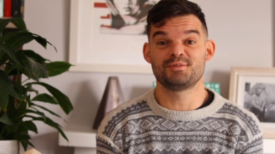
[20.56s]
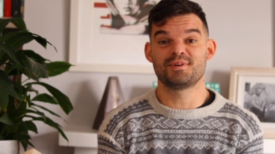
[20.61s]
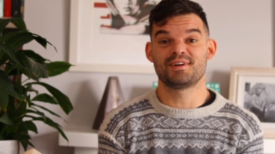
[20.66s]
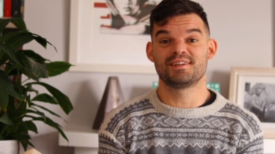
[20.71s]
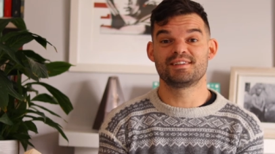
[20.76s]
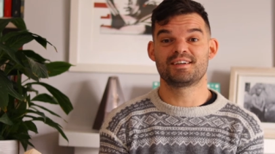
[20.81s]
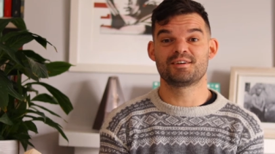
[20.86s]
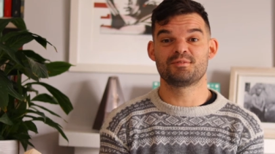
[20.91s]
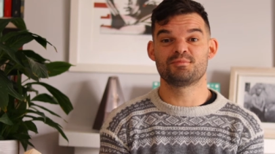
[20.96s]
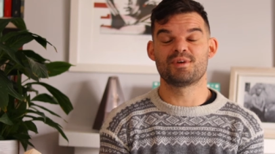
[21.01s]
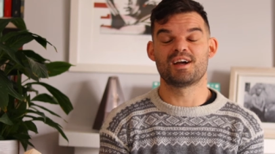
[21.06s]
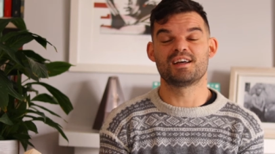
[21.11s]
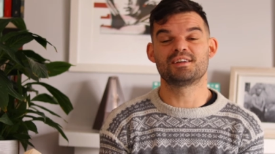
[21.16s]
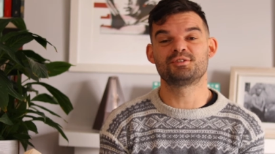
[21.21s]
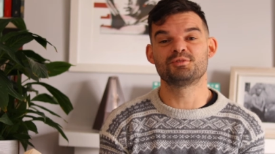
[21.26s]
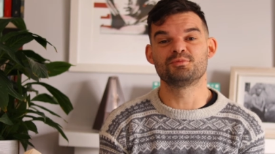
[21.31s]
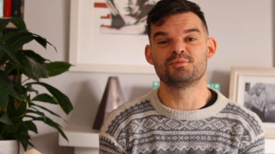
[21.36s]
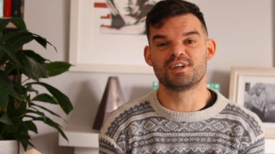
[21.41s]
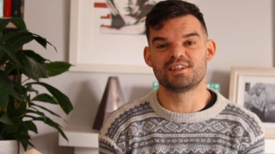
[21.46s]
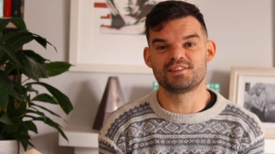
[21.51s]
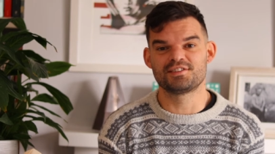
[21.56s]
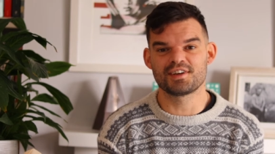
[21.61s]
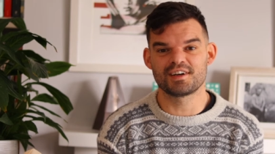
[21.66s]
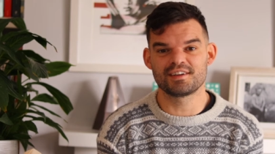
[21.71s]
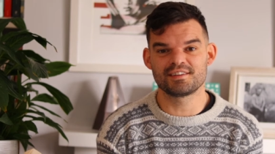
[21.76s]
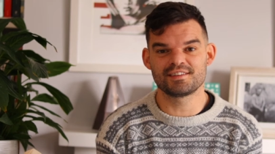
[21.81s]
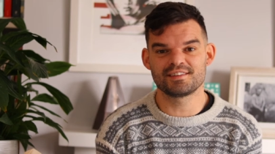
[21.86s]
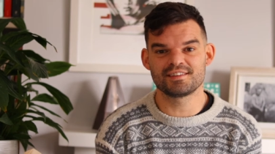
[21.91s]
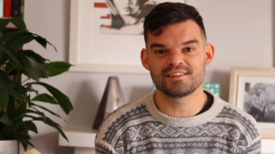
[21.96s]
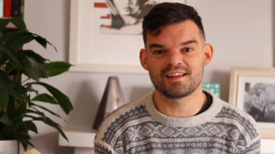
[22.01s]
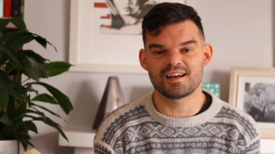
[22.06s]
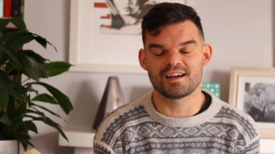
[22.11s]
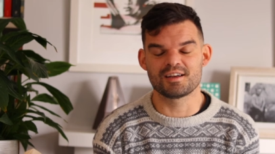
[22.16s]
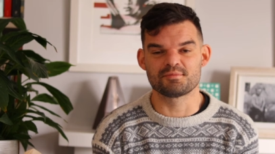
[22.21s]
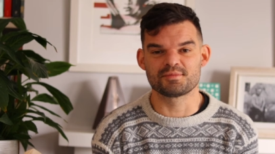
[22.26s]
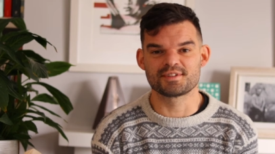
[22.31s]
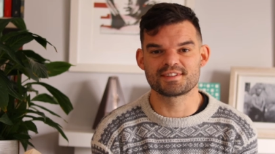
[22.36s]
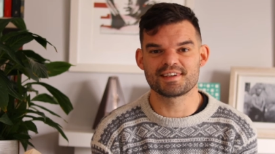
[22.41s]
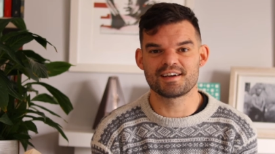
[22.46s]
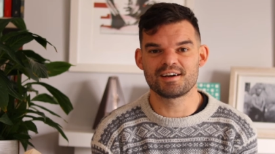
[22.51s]
welcome back to my channel.
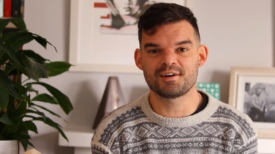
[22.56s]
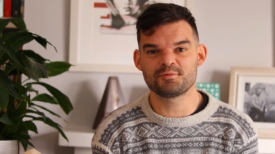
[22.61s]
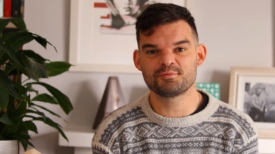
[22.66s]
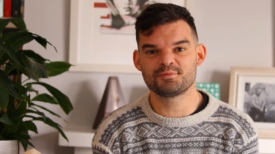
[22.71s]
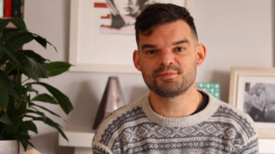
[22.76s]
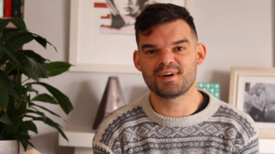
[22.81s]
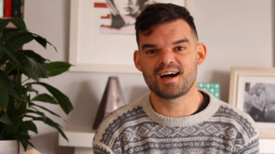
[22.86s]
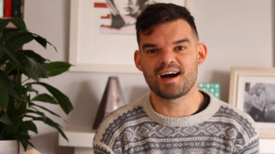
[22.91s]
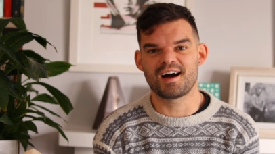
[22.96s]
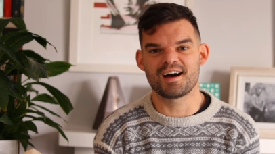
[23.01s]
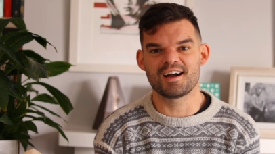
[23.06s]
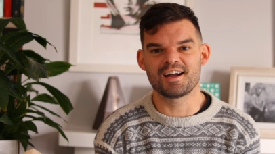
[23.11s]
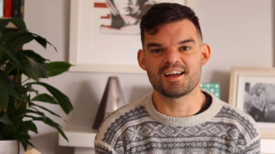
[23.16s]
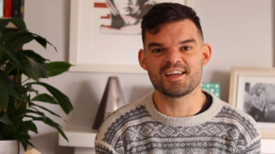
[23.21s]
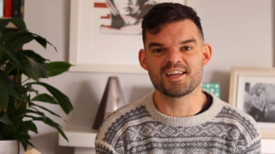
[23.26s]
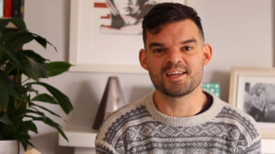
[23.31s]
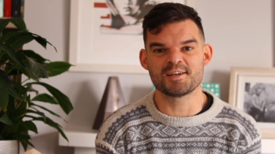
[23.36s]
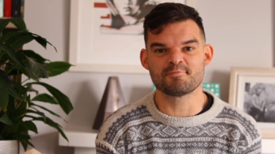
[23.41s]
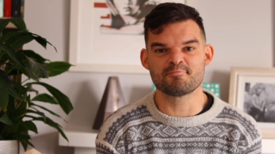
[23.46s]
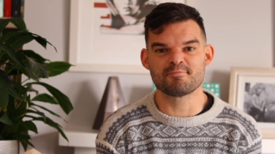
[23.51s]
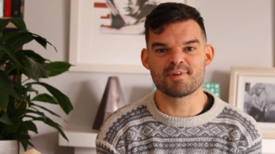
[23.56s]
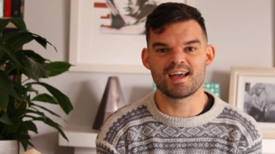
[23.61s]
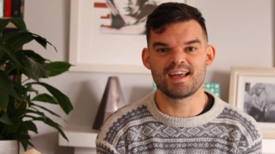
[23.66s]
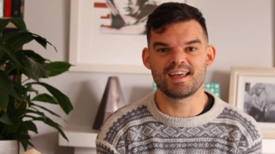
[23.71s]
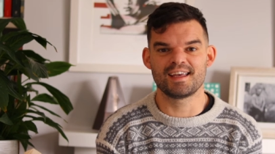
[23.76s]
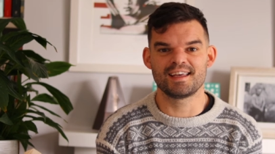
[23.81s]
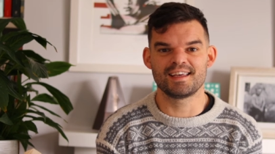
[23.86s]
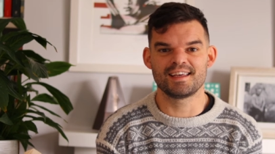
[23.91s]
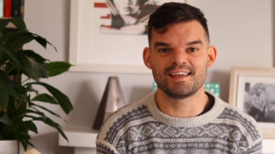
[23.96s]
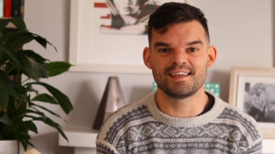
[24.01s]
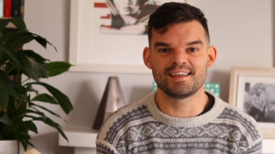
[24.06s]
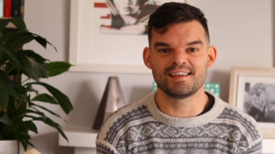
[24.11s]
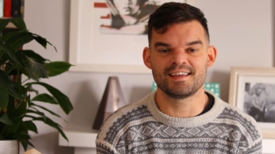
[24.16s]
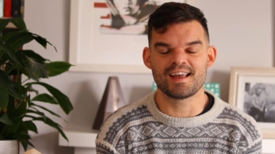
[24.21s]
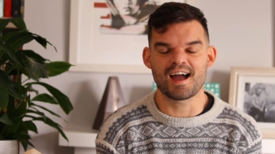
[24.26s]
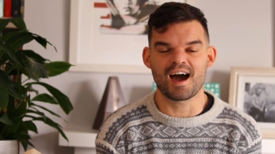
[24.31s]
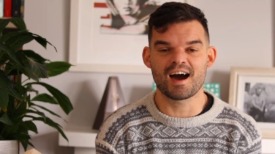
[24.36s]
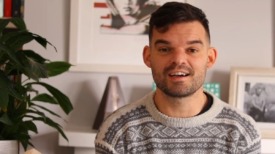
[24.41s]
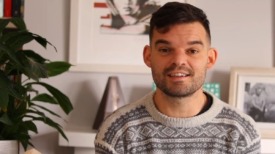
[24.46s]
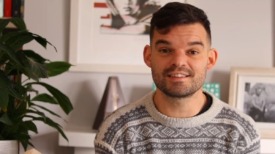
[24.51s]
I'm Sam. I'm
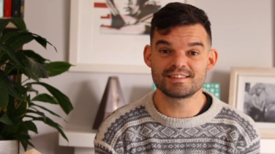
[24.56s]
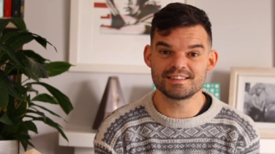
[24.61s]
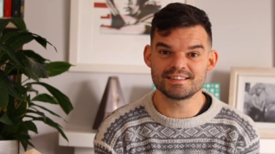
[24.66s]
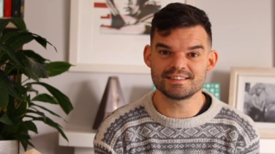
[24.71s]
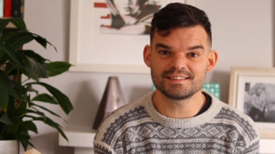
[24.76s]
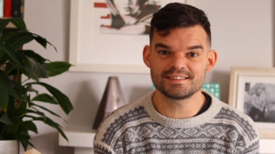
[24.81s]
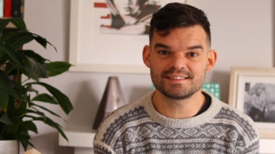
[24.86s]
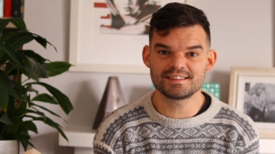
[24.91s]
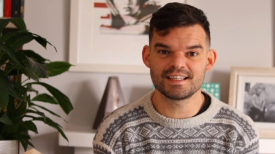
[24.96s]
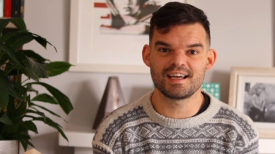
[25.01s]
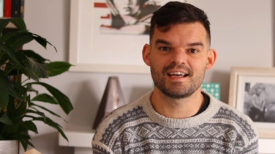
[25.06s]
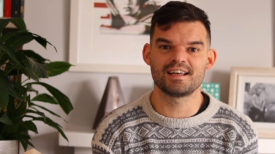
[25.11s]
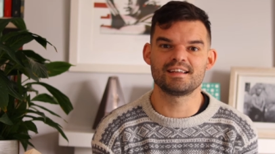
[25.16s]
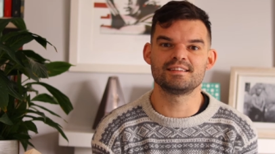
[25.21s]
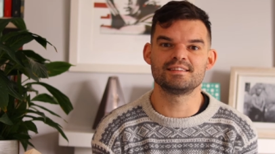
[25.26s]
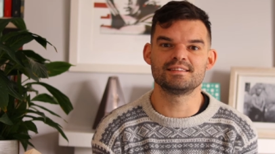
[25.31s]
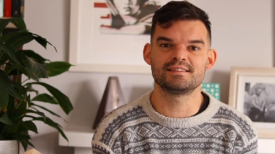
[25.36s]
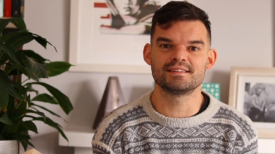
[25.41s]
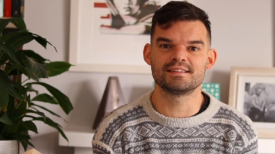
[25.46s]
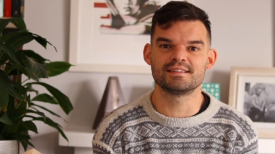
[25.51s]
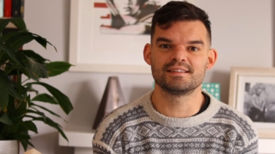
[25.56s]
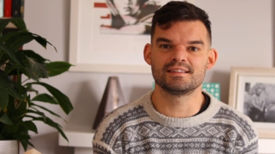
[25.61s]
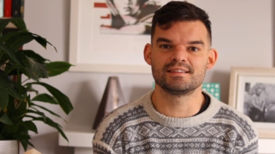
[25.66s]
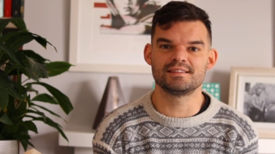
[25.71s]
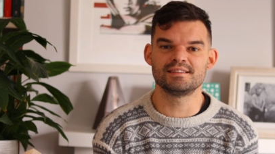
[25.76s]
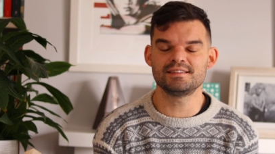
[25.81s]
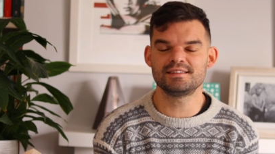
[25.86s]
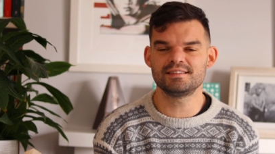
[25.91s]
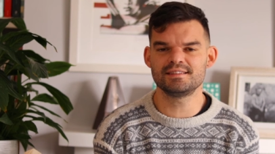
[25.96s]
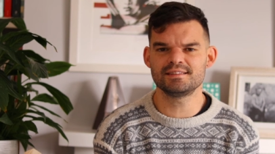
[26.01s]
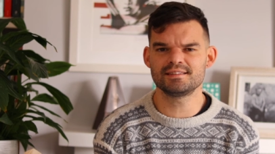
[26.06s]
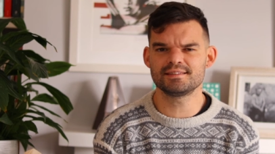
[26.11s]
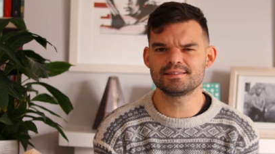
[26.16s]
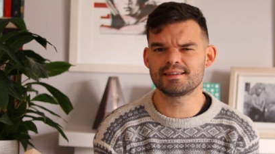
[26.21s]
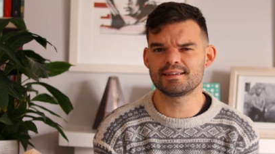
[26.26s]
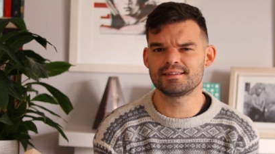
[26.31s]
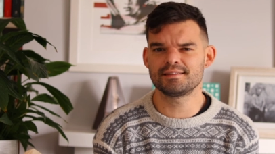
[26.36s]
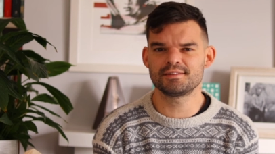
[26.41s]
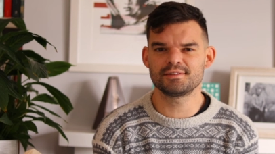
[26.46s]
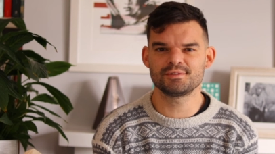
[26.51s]
a artist and uh, knitting
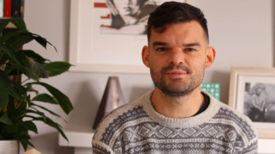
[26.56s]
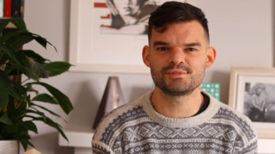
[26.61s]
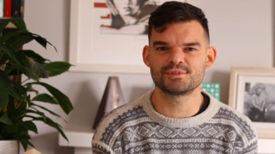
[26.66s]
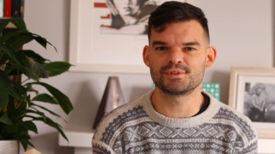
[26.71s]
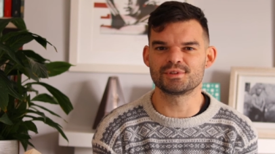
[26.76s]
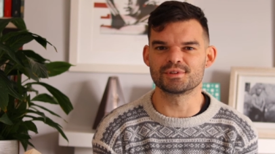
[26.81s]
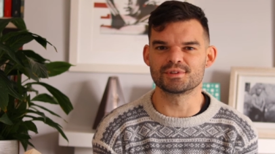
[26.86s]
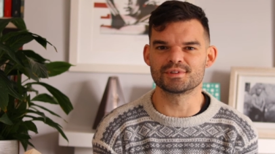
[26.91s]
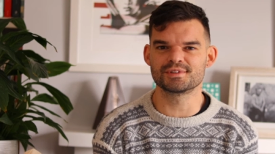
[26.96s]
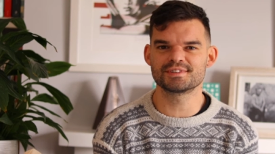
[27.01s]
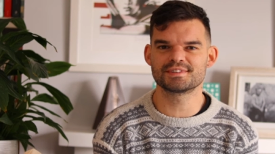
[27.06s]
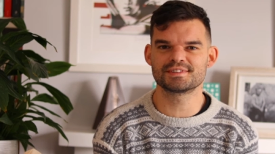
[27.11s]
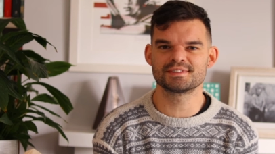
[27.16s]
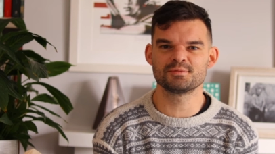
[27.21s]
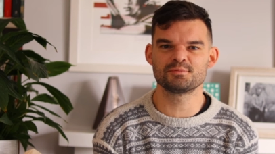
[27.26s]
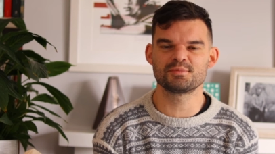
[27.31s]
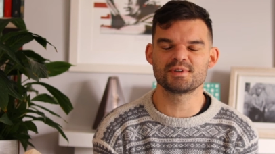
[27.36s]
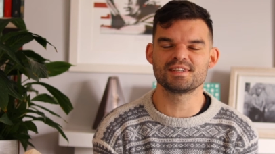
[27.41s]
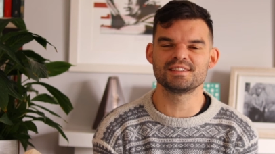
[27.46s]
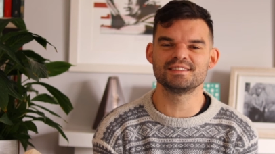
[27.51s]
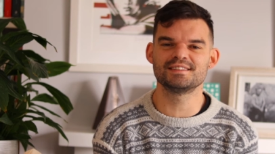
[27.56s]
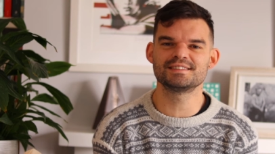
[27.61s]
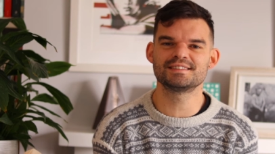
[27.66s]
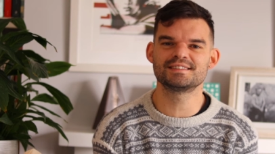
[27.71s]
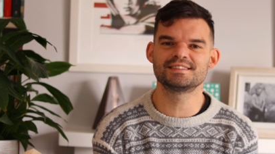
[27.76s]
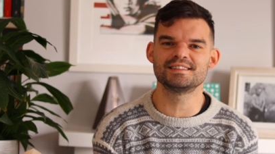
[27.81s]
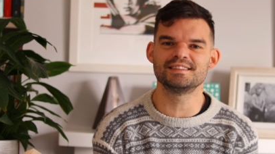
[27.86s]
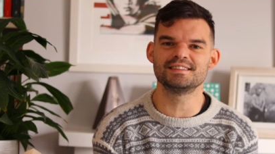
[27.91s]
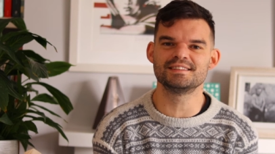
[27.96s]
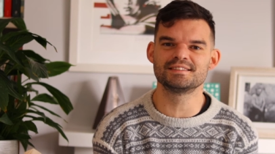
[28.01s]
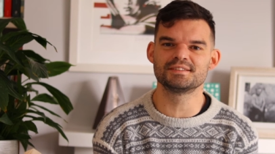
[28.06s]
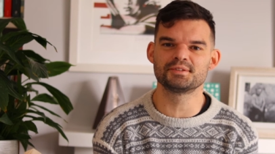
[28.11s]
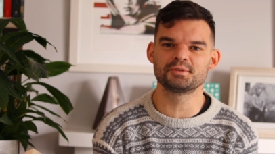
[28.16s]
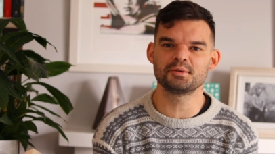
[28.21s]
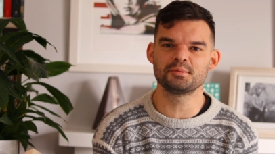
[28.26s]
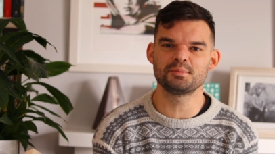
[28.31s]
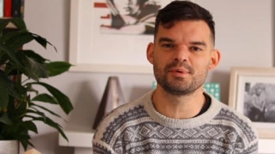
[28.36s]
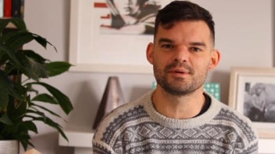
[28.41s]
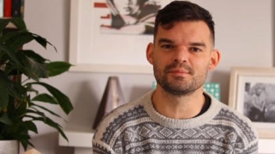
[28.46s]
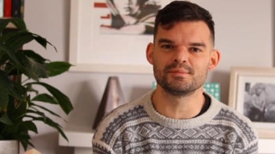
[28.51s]
designer, of course, based in the
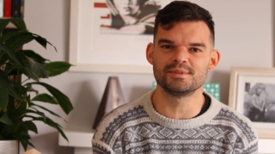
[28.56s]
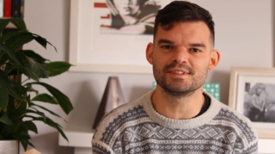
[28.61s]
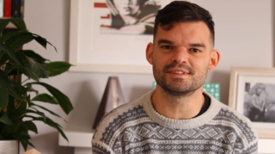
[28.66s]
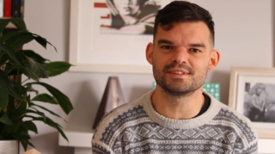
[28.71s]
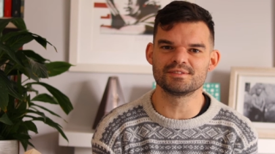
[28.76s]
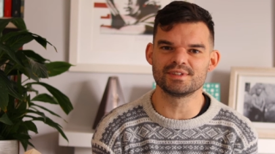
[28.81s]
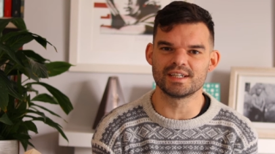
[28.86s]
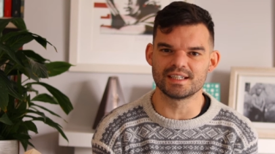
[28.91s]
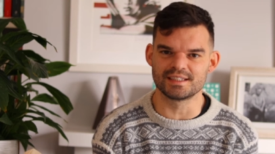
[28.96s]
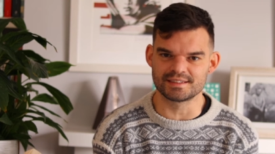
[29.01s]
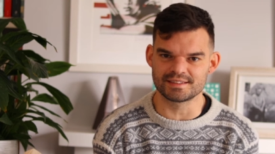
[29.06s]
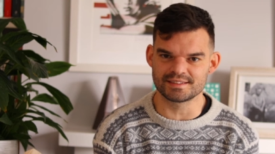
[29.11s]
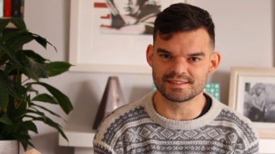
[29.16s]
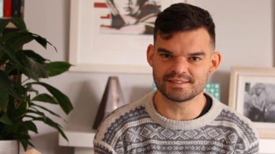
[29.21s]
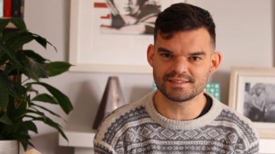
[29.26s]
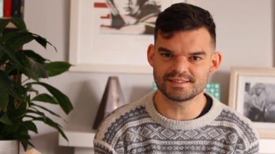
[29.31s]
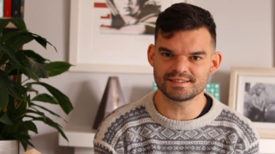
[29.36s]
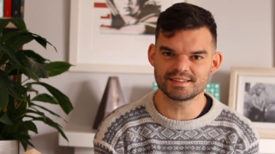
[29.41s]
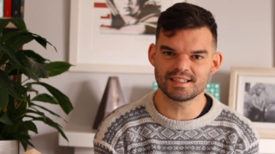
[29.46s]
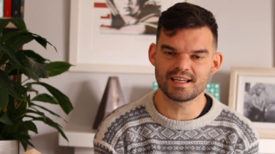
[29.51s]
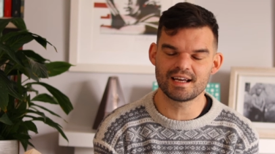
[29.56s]
Republic of Ireland.